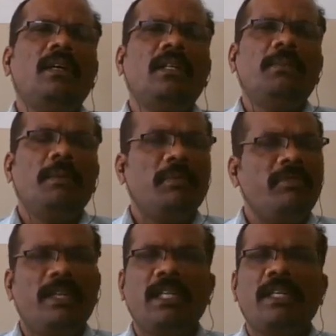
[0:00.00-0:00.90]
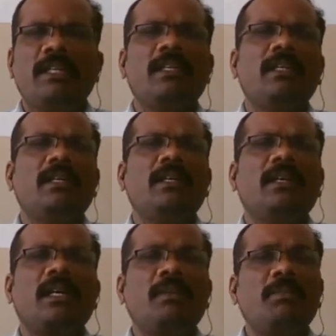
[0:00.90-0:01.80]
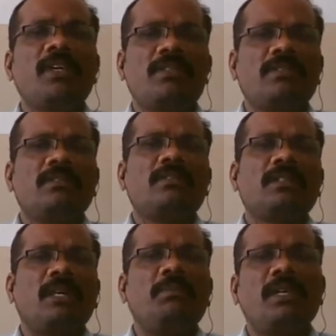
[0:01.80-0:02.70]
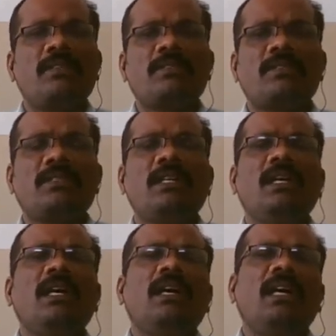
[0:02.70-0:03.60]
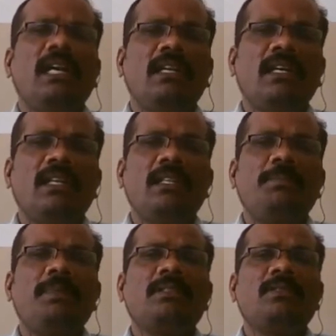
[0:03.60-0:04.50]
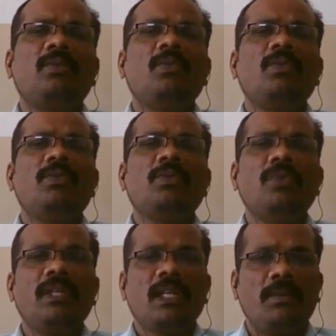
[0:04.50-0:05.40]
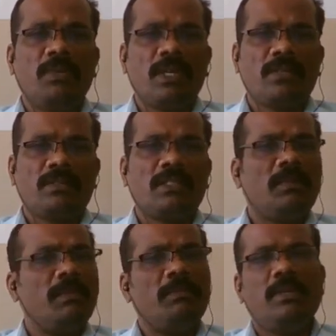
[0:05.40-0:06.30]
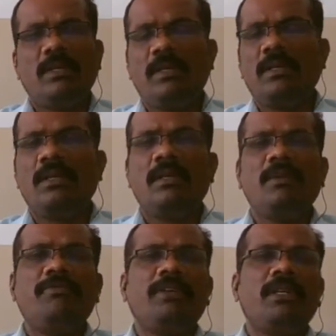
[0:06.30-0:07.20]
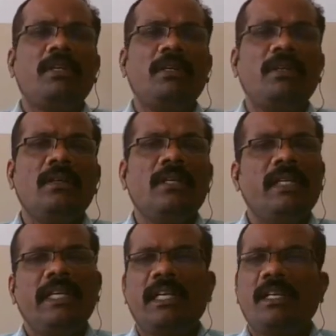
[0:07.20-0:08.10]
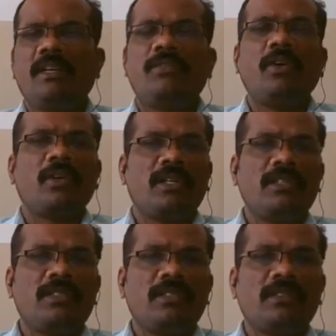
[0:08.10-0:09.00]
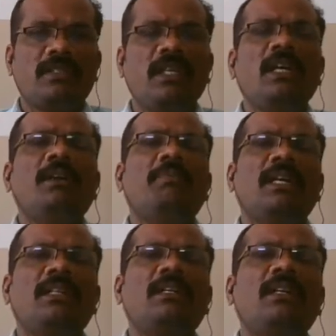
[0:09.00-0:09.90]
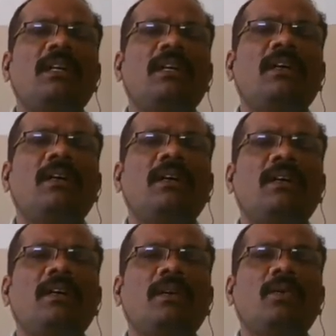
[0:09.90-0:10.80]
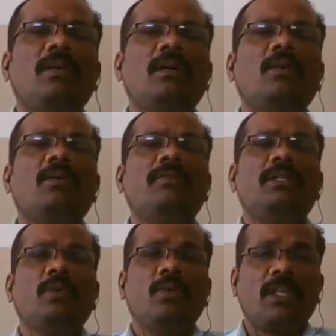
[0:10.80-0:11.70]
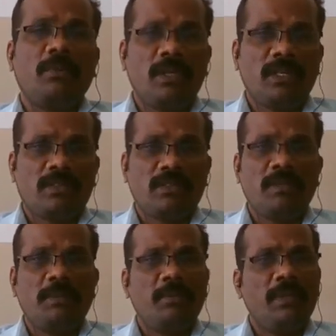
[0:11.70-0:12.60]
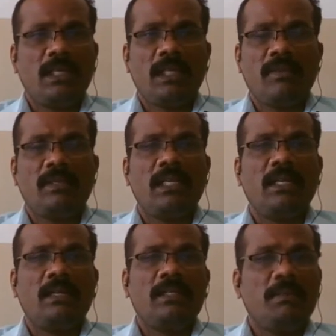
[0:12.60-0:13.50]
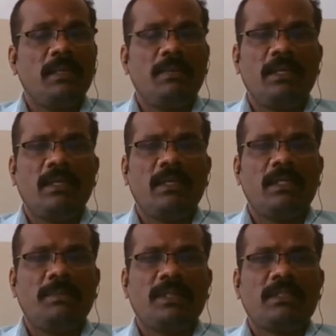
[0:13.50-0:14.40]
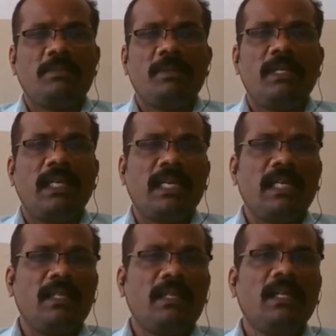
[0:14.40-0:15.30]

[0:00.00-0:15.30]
they may be failure in communications, and the person who is good in communications, they may be fit in any kind of organizations, but then with good communications, they may be having they may be, the person may be lag in